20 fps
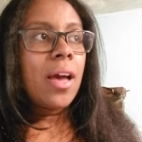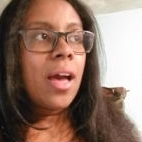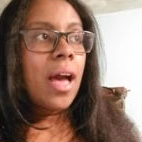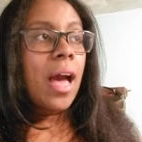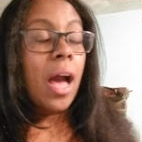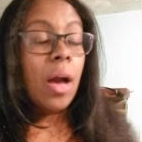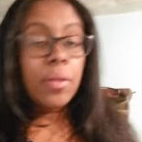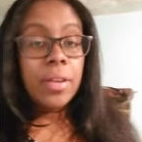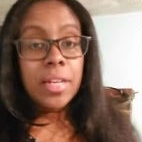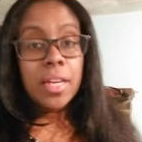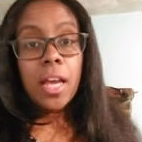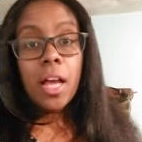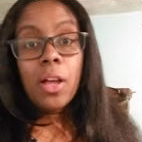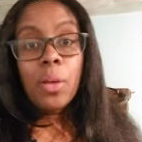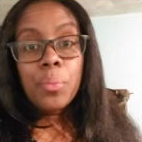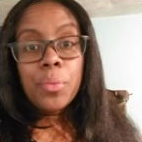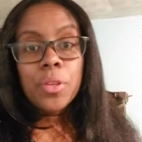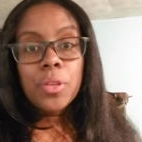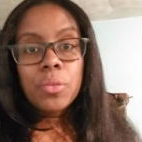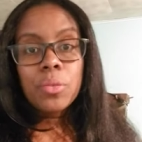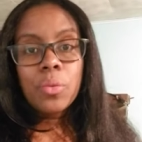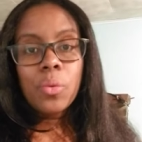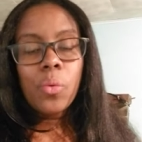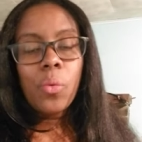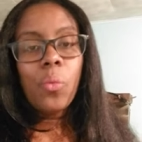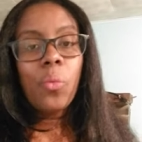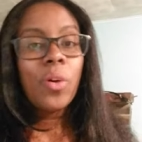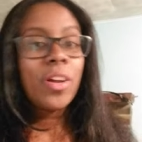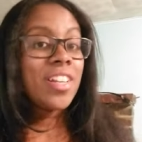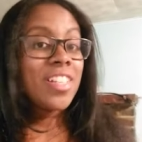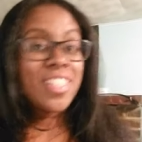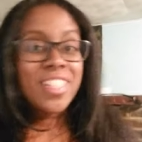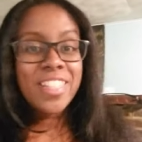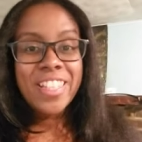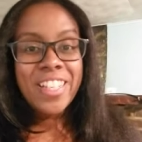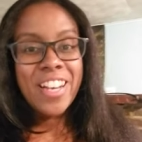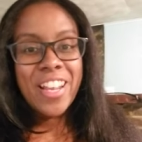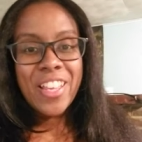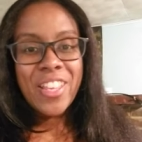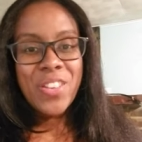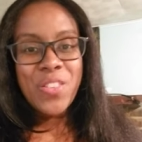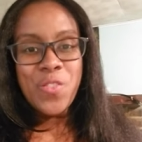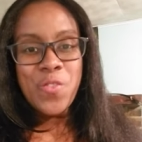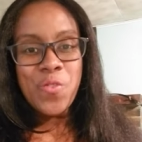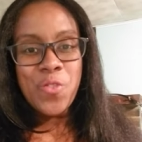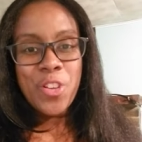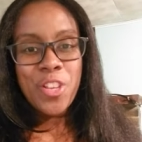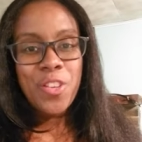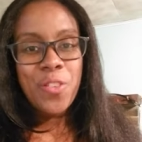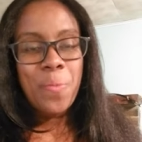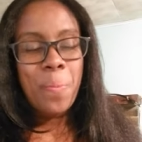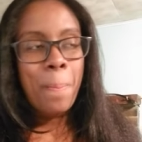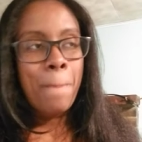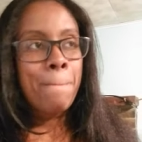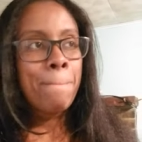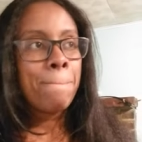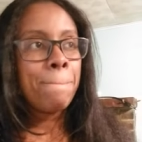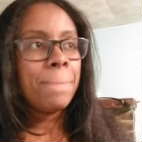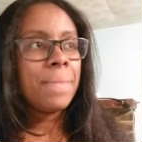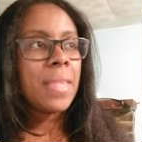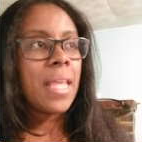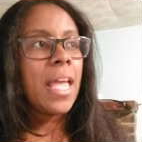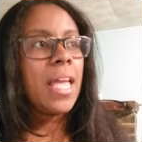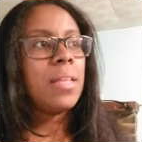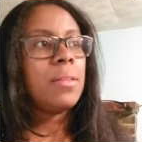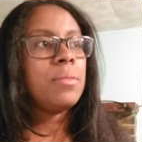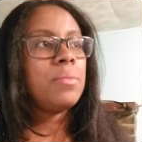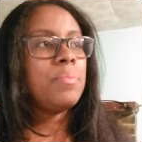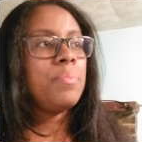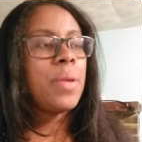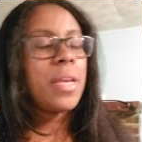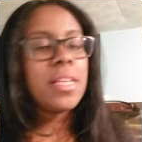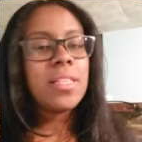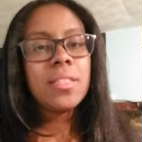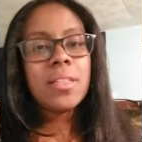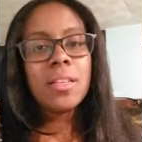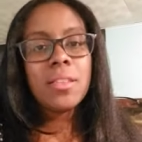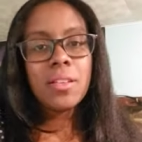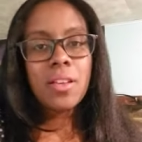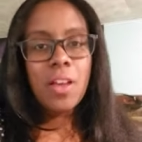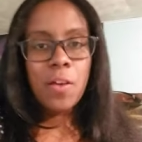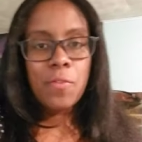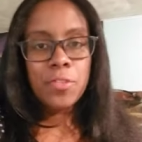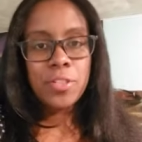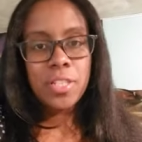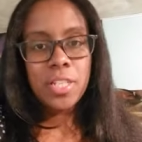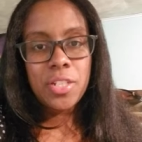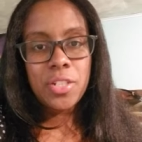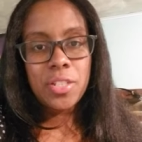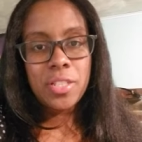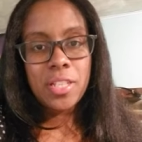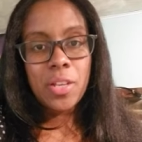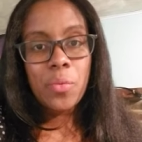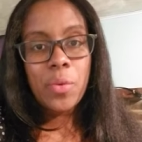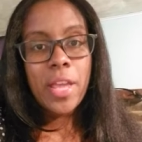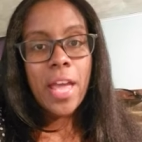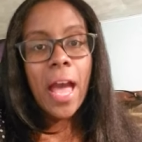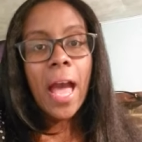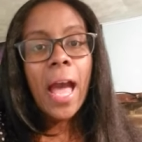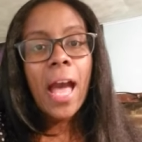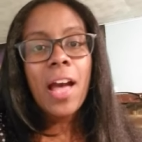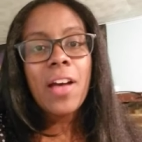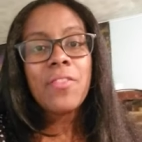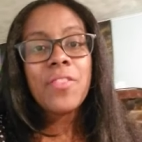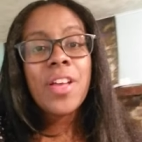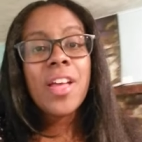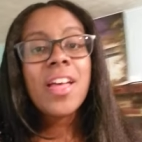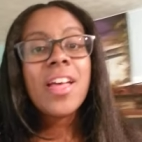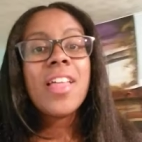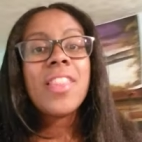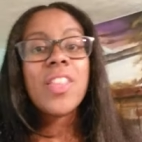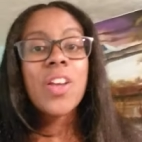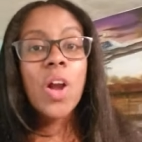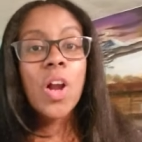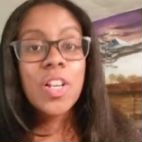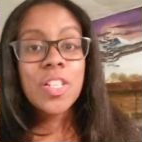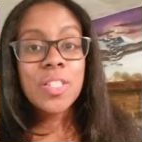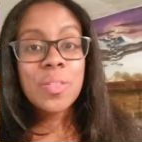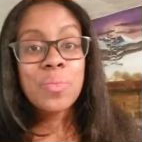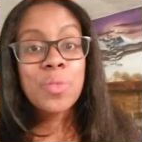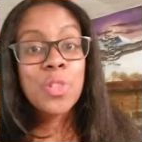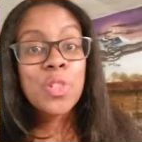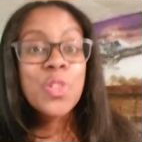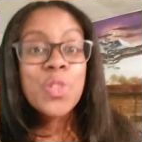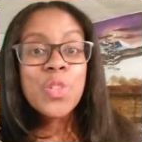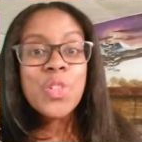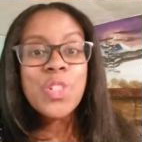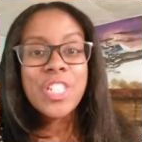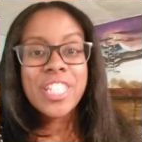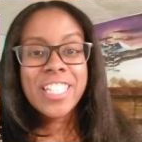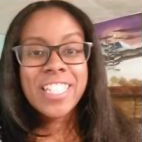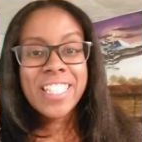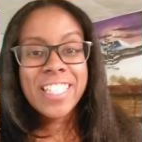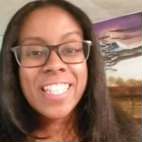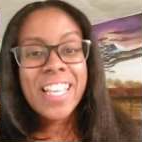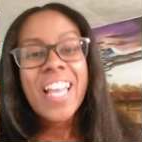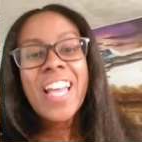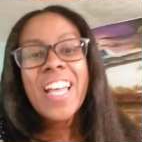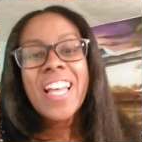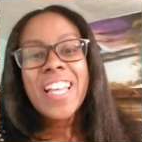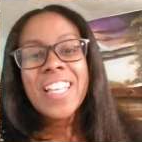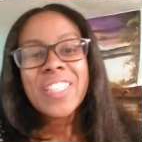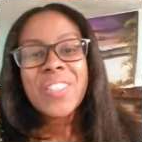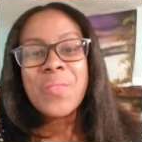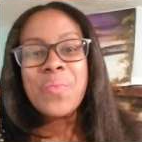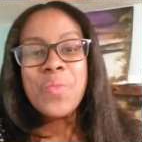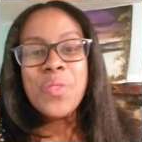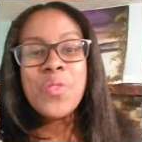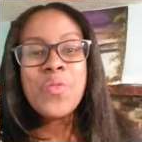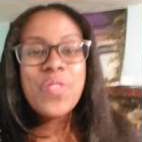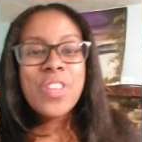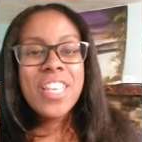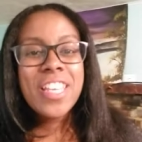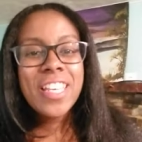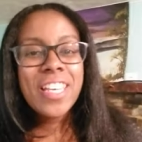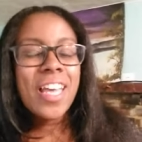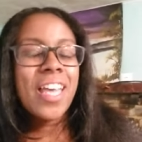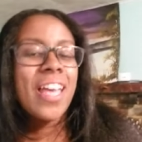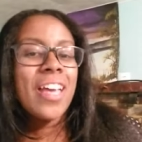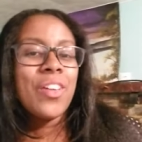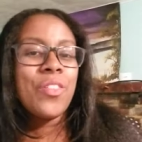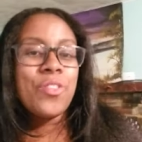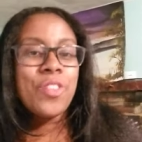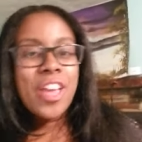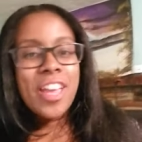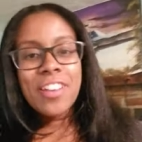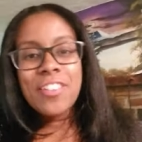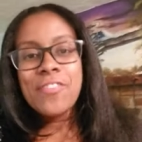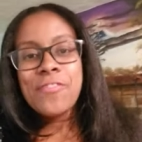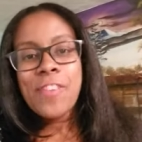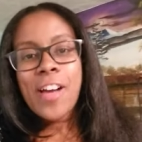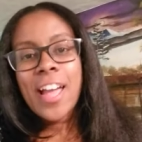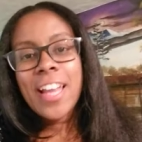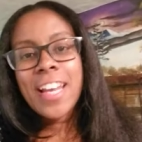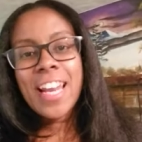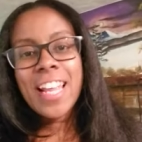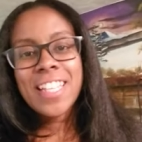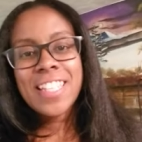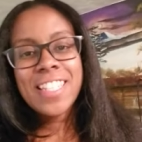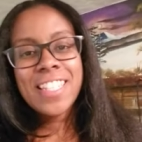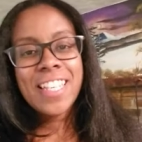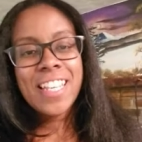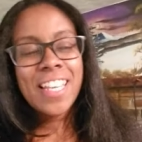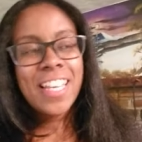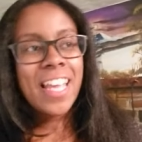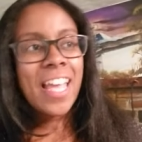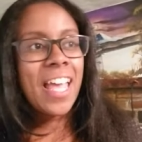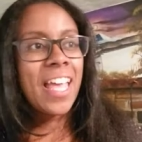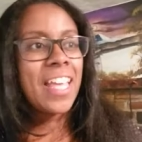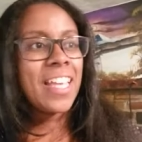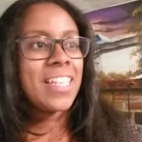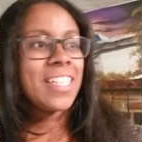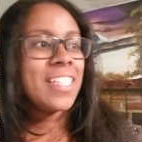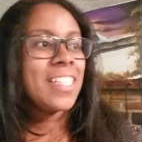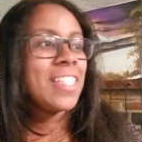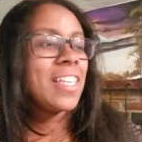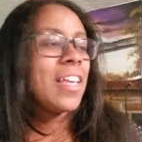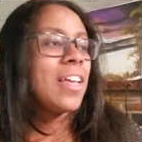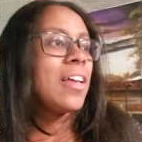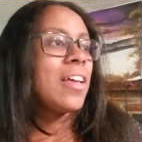How can I help you? What is it that I can do for you? And based on the conversations that we have, there are some solutions, some unique creative financing and